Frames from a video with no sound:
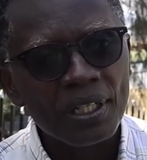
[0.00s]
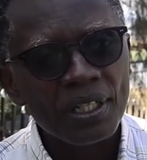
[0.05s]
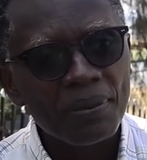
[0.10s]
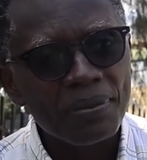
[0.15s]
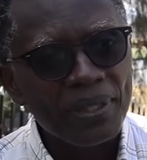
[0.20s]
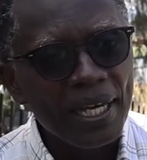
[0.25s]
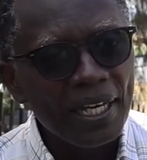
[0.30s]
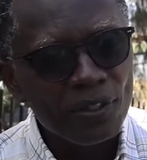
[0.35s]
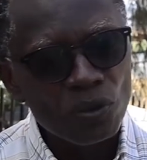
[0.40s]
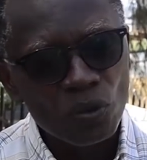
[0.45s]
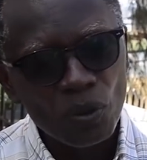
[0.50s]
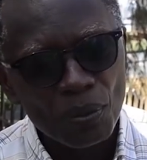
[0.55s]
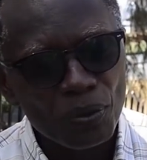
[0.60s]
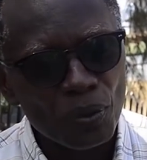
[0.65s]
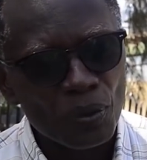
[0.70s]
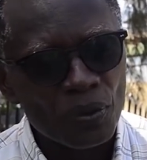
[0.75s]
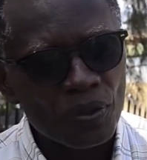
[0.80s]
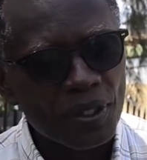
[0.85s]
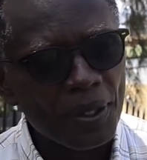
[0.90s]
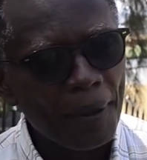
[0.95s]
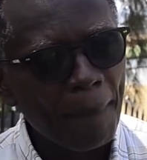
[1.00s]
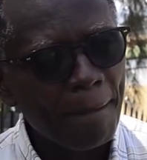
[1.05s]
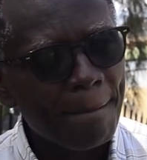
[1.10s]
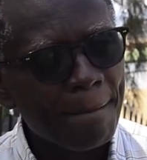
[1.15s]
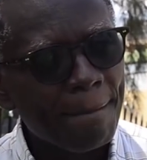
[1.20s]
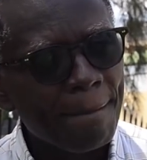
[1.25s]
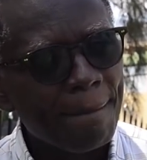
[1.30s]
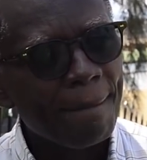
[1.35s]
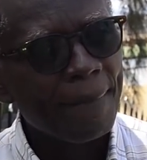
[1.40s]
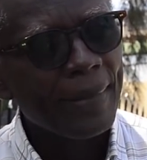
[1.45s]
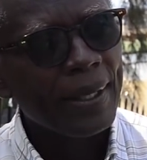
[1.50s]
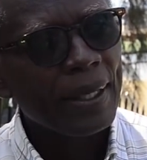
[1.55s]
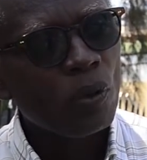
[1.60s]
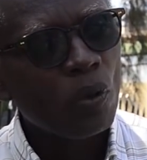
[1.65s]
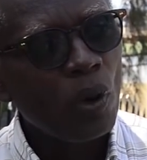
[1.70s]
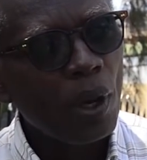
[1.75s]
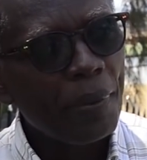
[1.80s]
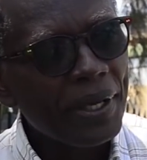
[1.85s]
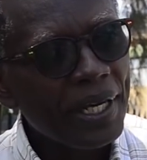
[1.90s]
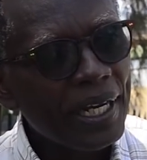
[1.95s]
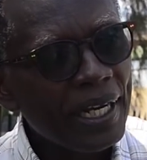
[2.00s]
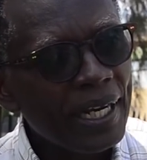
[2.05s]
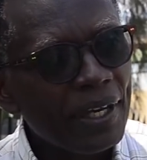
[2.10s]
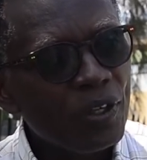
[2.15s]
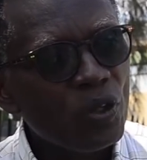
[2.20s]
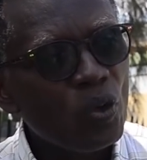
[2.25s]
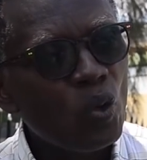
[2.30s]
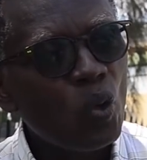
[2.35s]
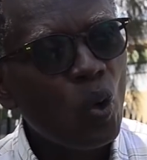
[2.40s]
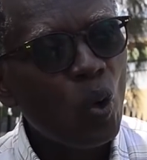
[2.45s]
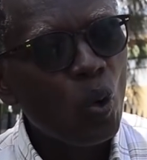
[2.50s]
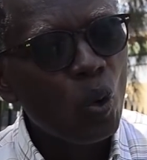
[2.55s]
n'ibyanditswe byose ngo abereka yuko